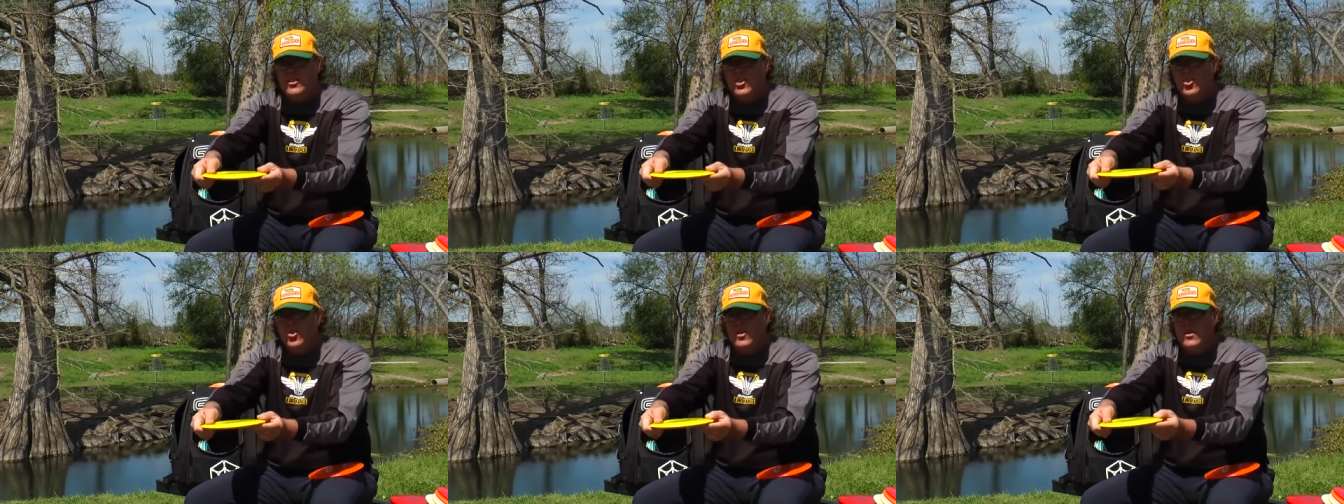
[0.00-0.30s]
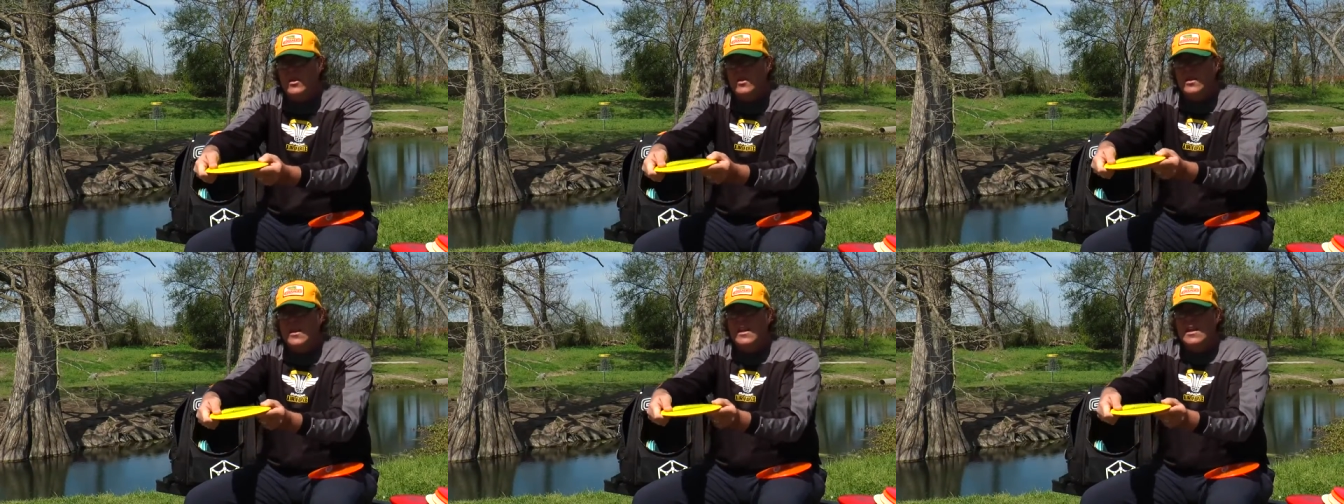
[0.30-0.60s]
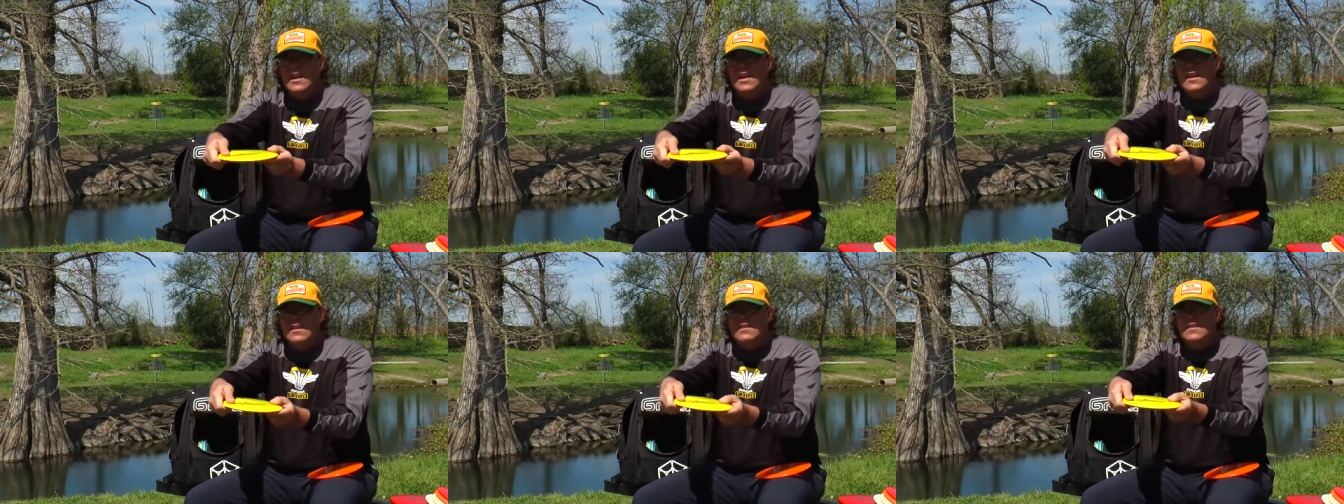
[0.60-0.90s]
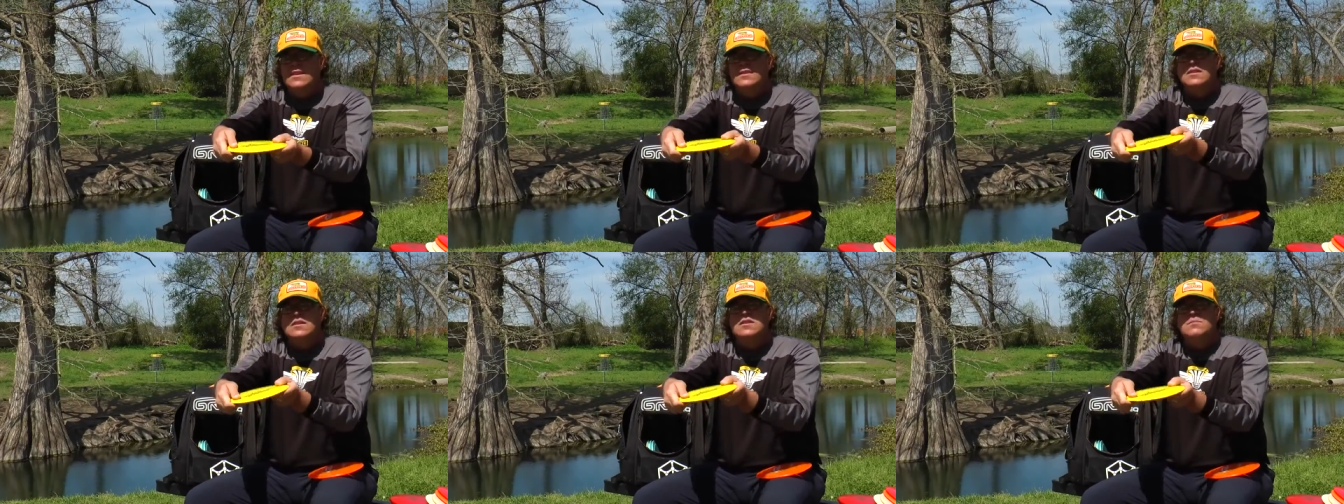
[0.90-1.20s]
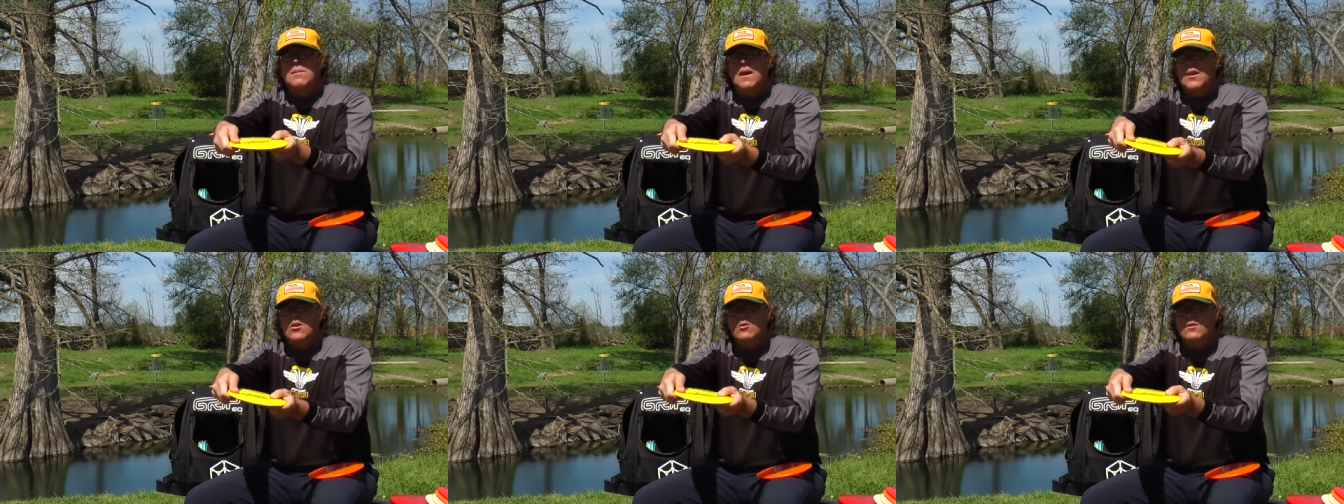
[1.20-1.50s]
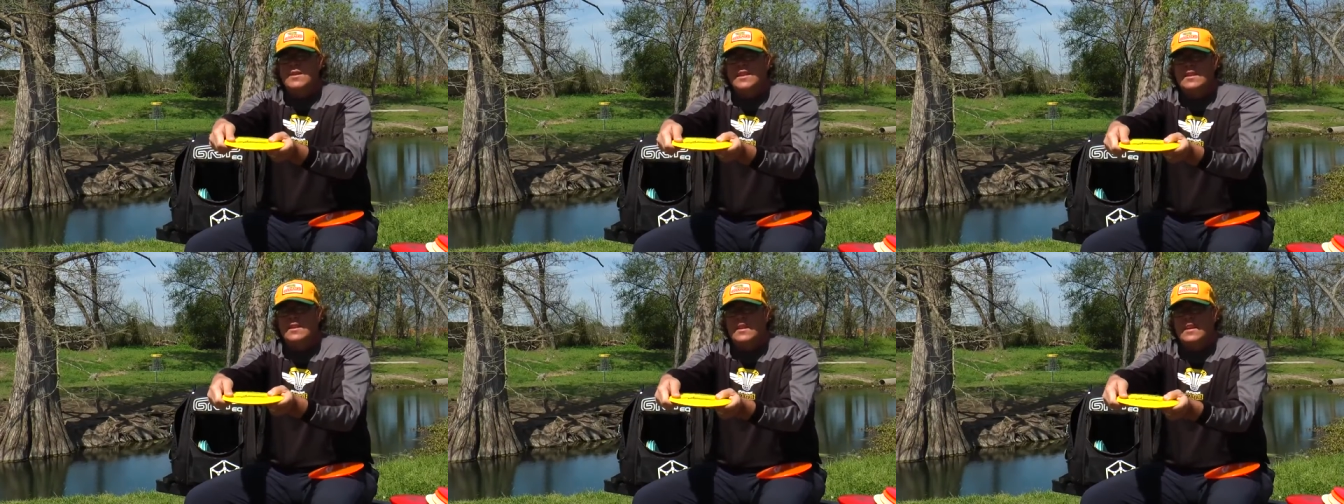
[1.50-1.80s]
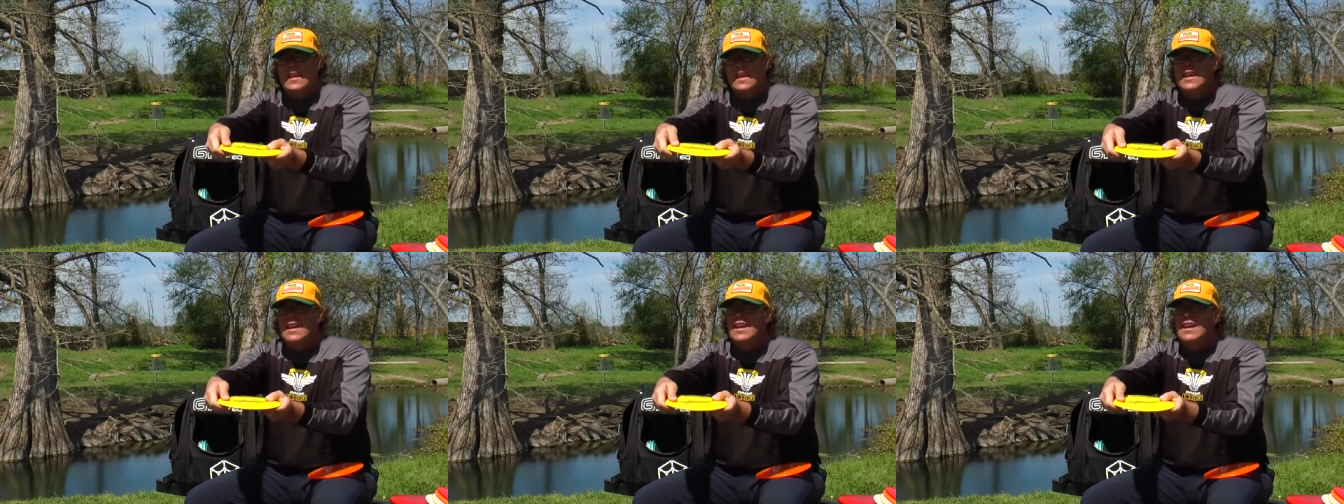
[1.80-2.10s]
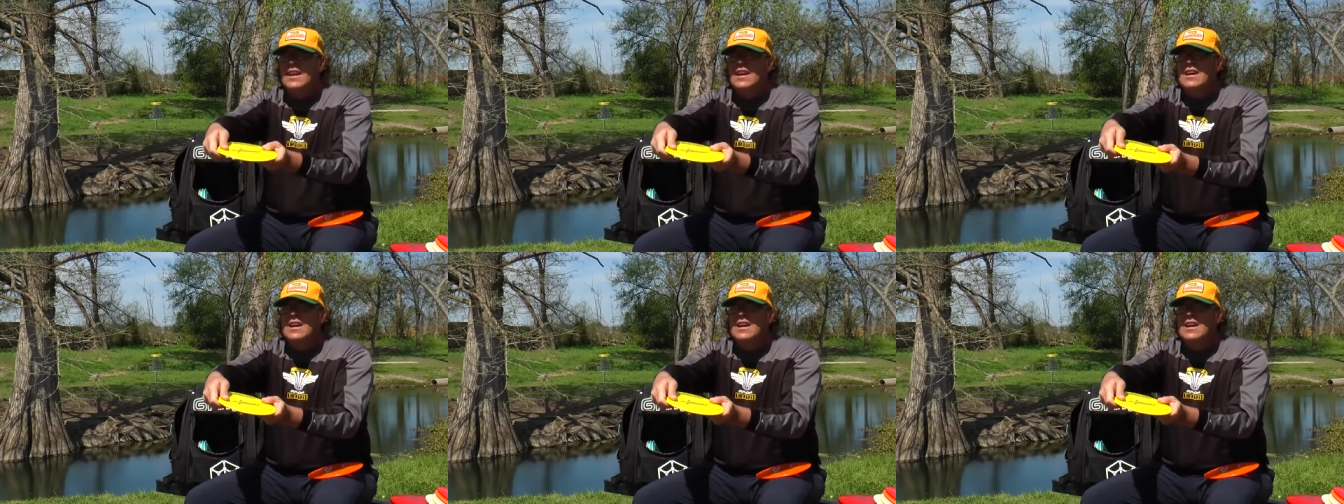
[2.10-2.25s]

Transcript: to it. This is my utility.